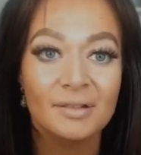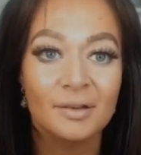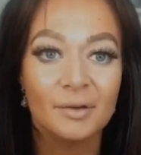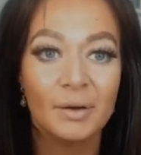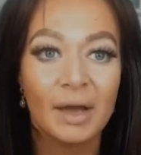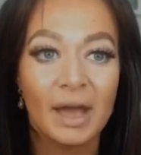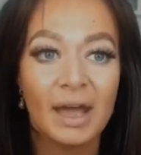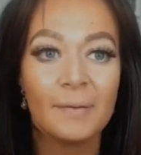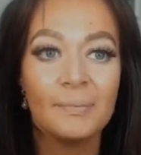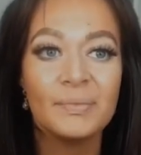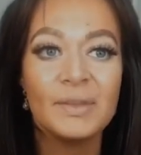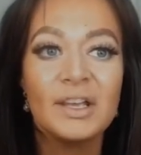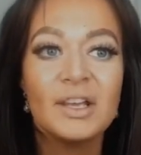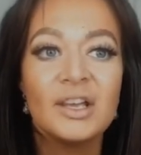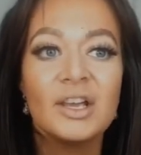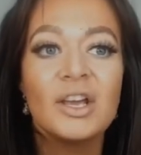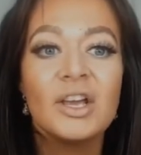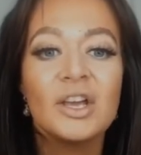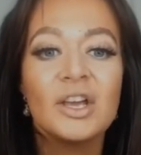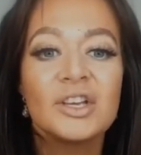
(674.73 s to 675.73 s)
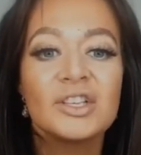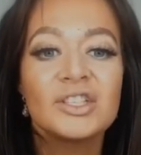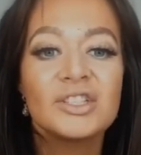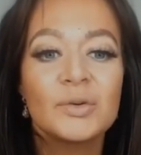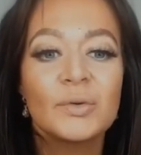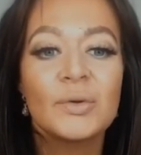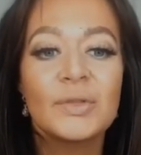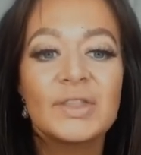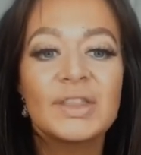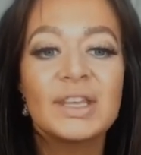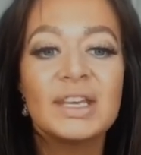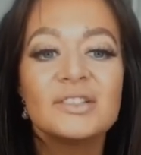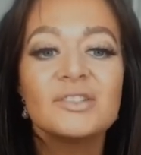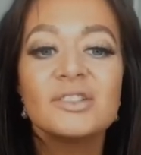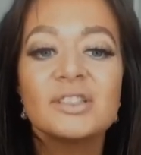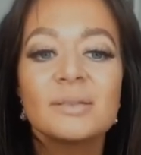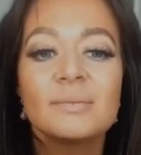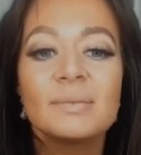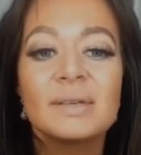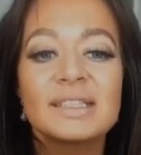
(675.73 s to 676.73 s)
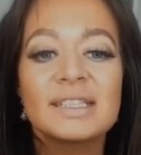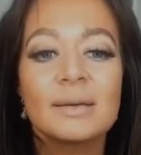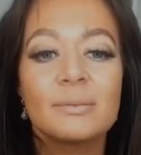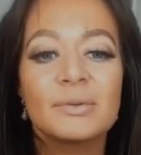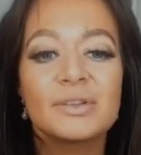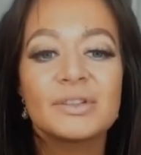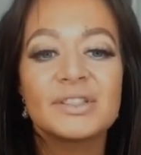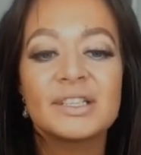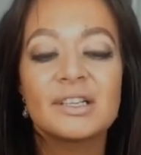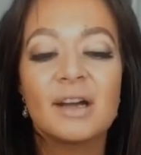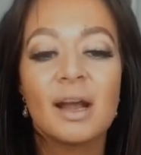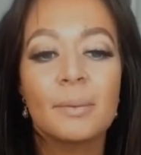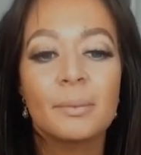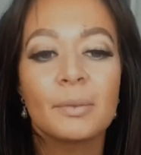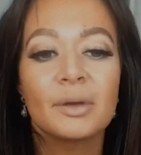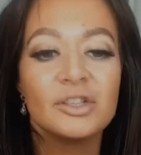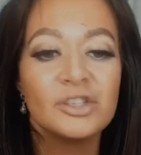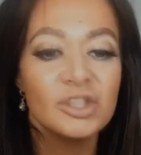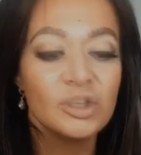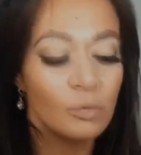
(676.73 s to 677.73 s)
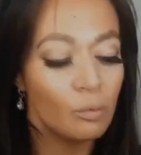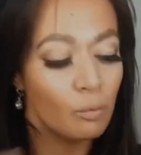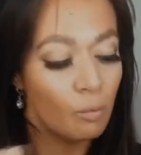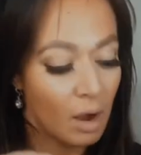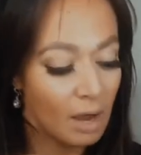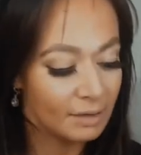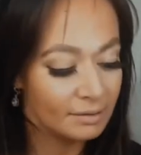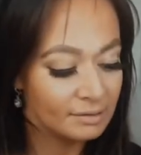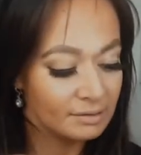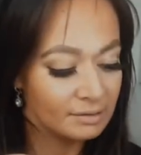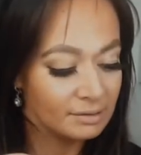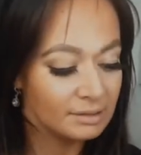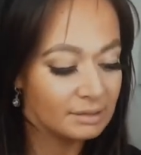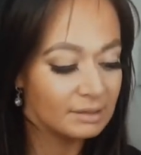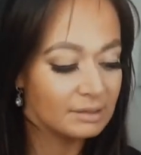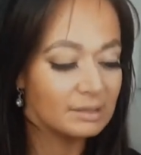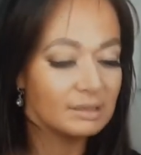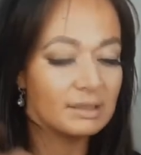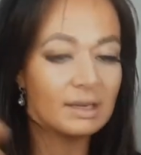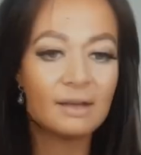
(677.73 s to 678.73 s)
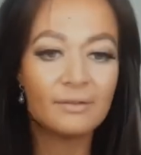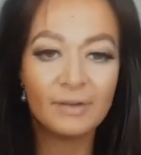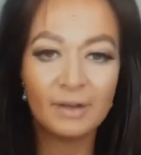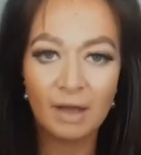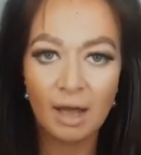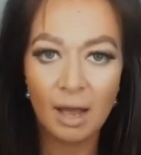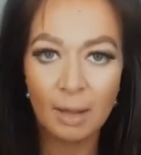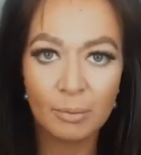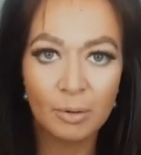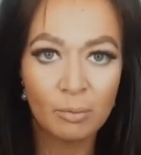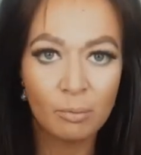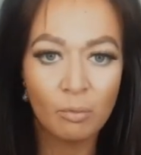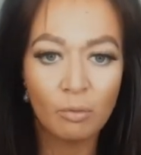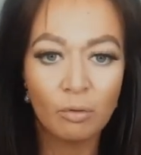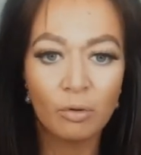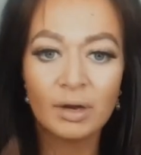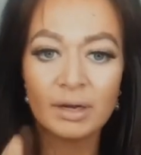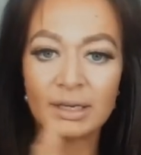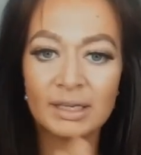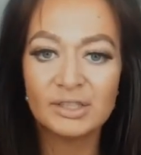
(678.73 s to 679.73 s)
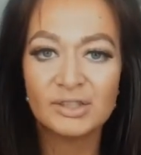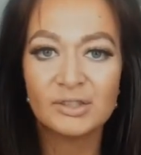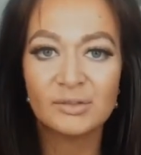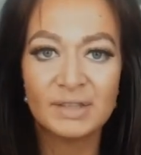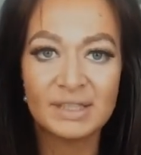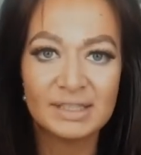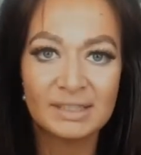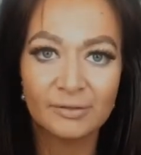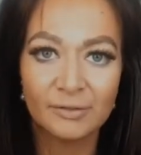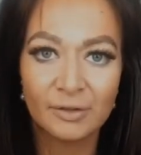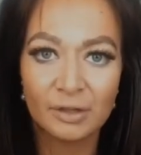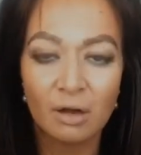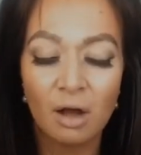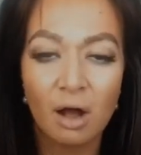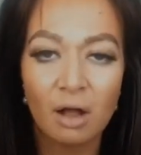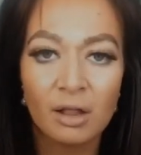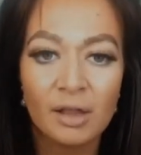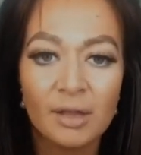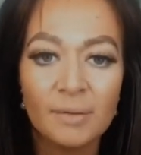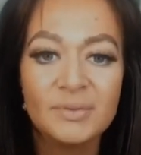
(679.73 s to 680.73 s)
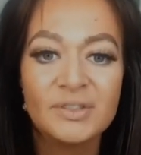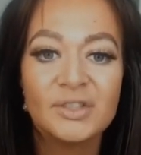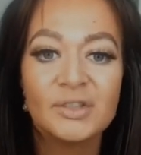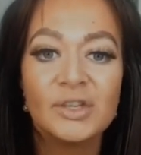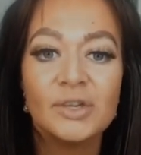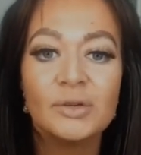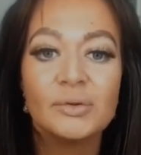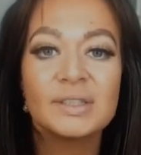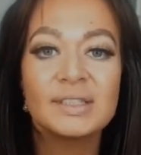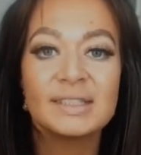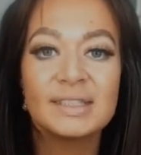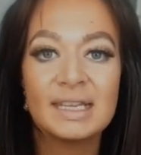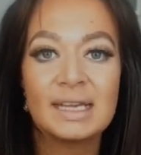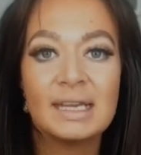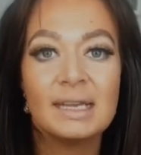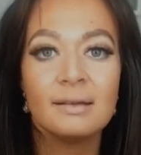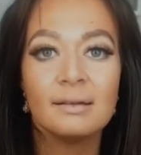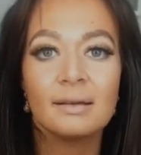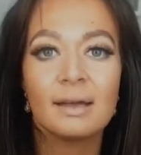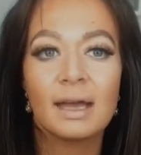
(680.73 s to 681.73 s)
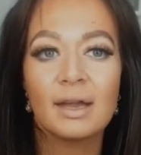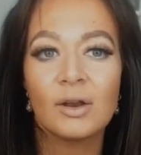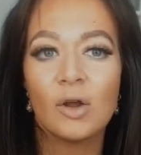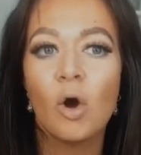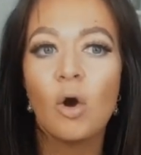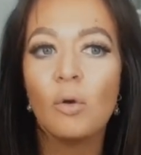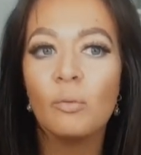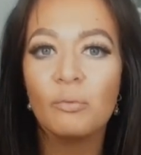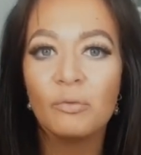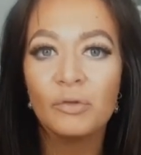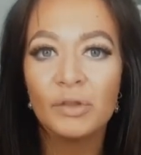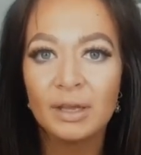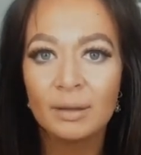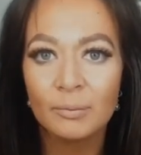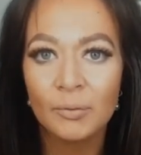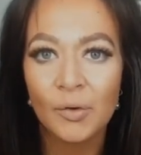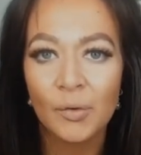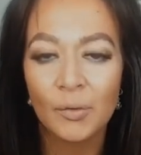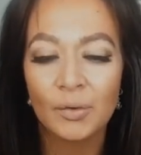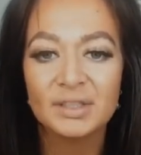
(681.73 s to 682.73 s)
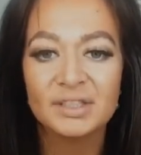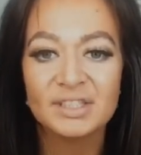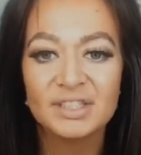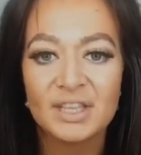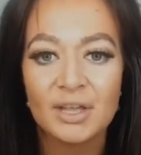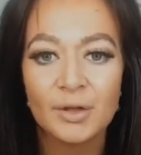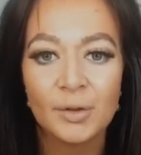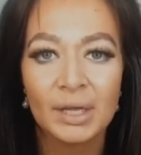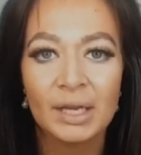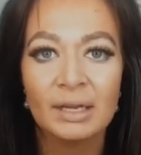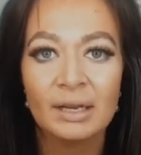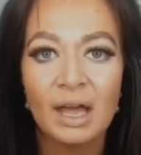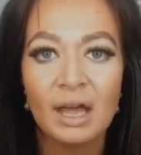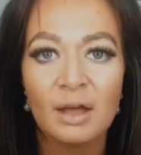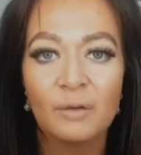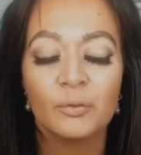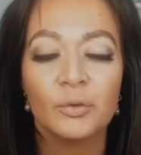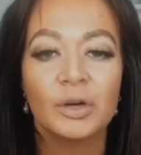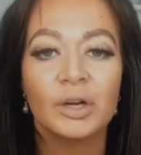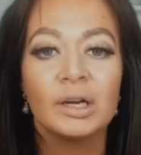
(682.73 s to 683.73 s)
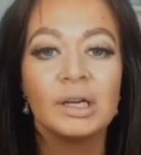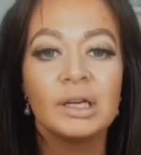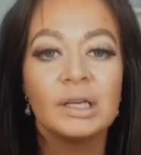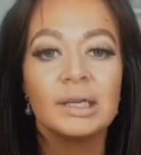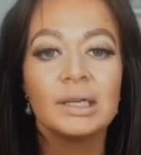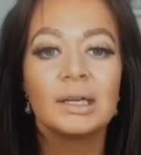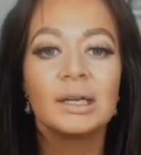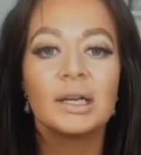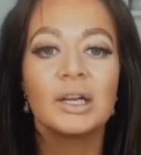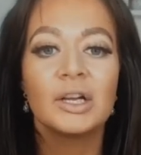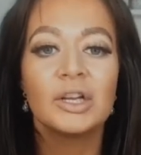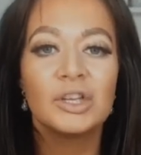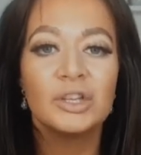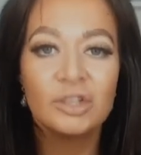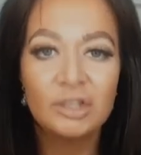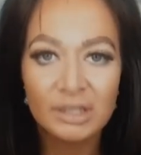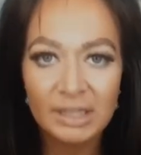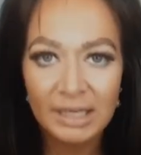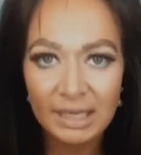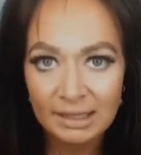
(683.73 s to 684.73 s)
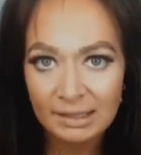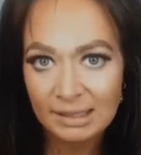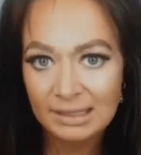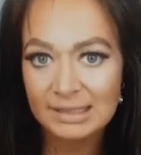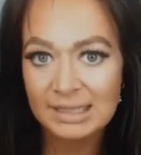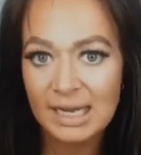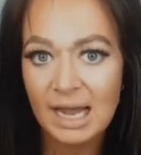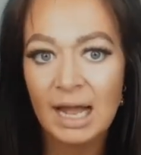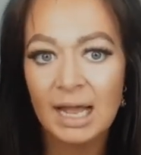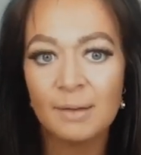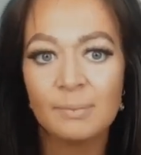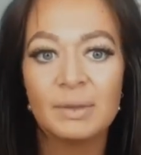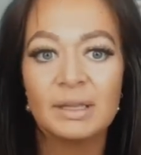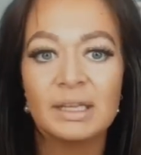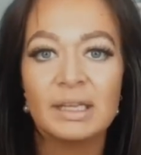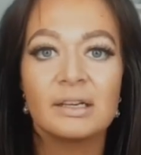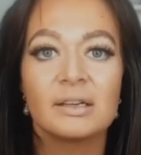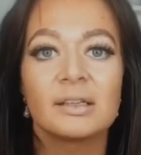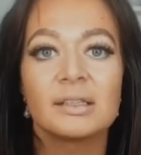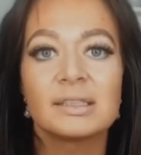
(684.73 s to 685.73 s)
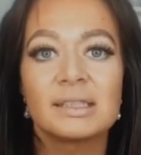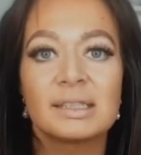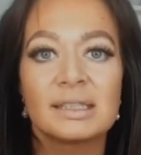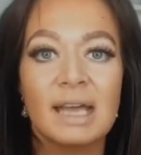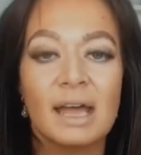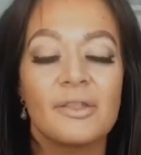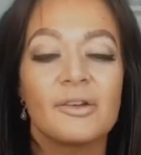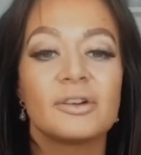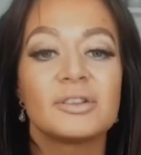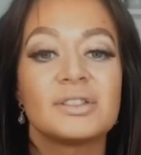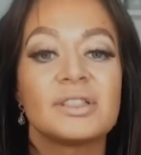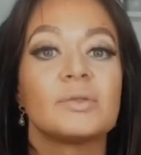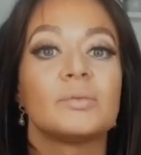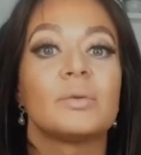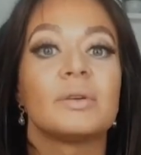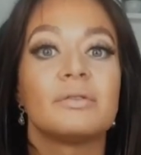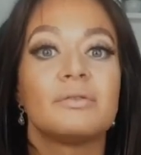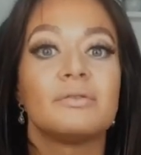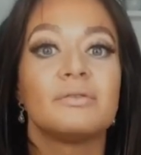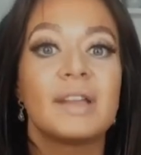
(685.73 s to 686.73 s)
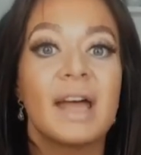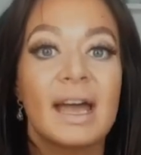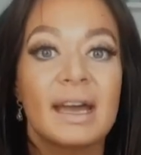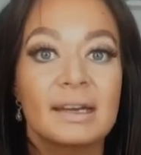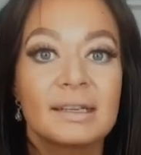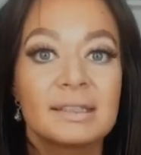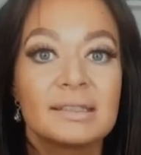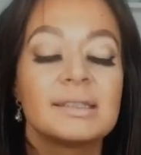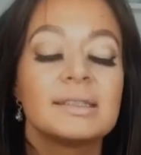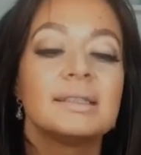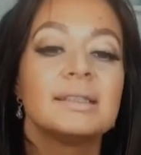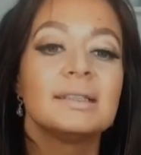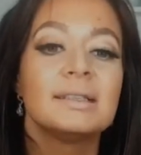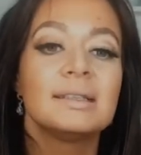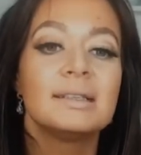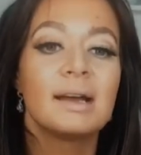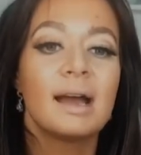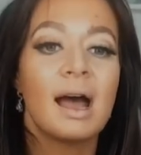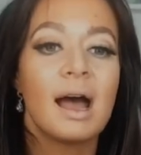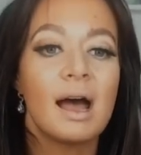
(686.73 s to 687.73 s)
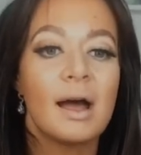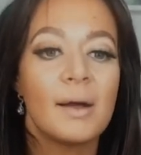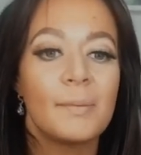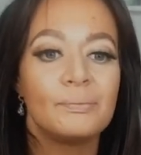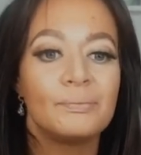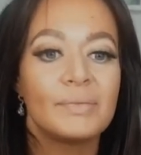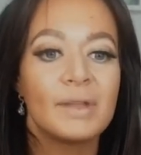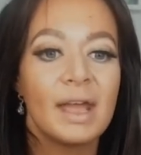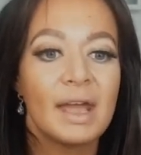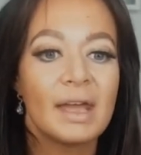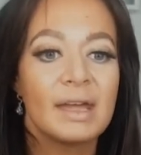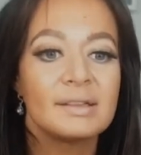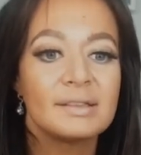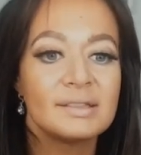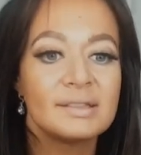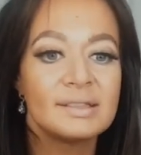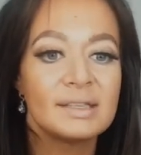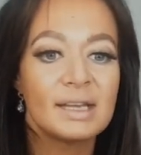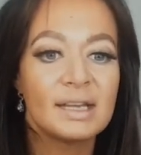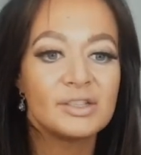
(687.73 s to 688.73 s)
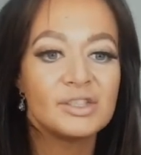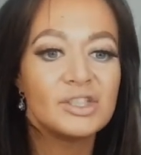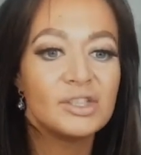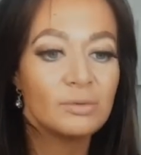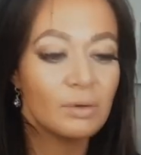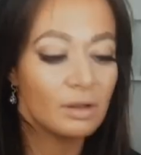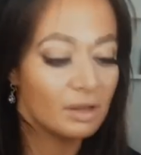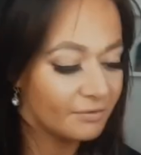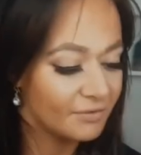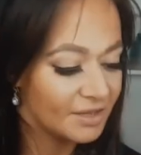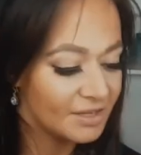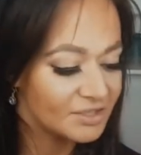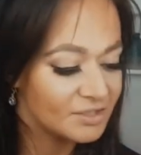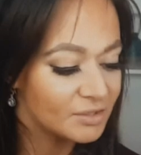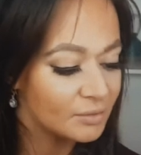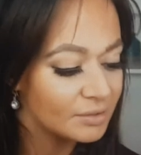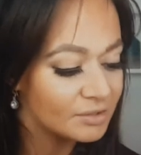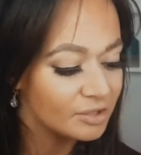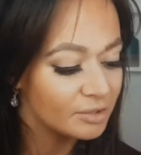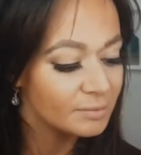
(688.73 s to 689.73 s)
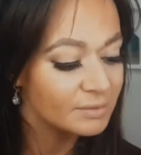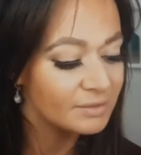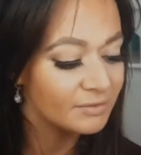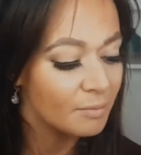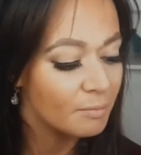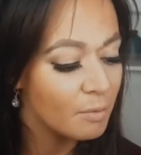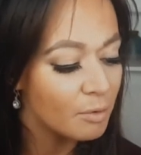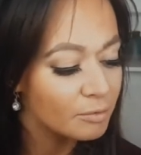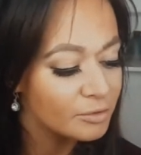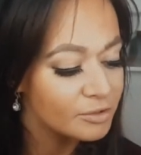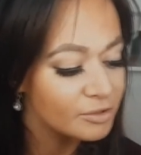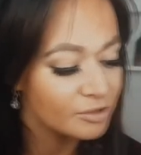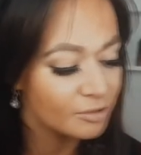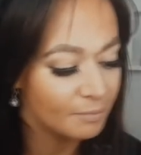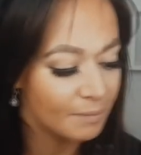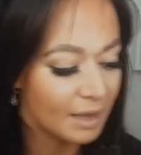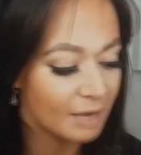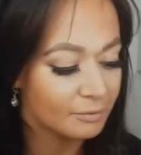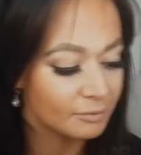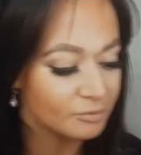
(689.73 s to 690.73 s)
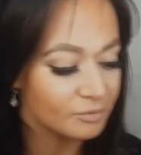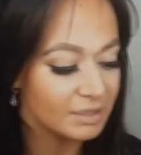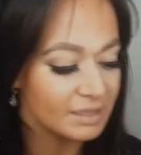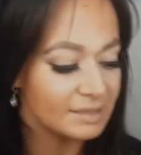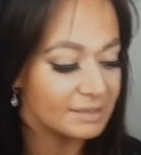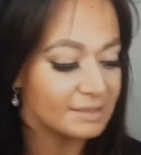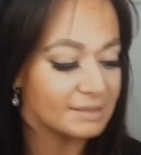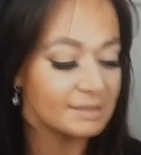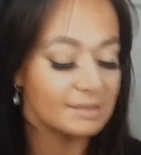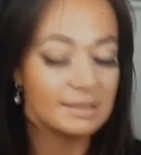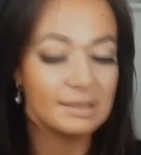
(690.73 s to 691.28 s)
Okay, so these are some examples here. I'm going to do one of a couple more in each of these different columns so you see, and hopefully I'm going slowly enough where you're getting the time in here together to reflect and do all of this. So in terms of emotional boundaries,